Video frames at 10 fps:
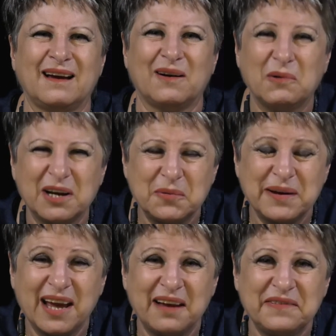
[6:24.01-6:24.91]
What do
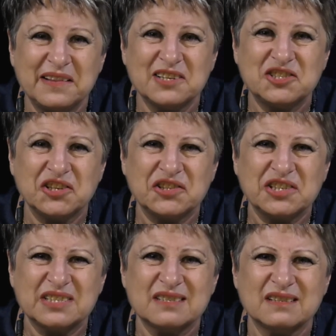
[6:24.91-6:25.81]
we have in the
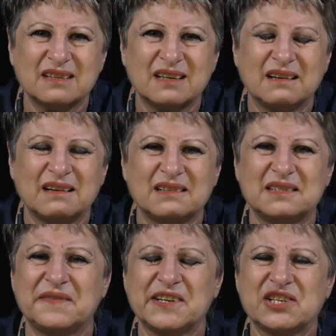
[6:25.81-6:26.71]
churches?
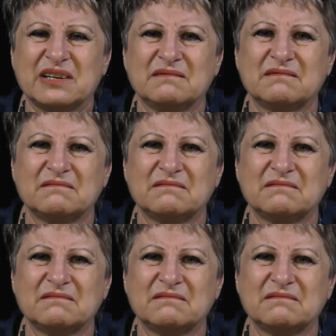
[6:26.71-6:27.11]
Division.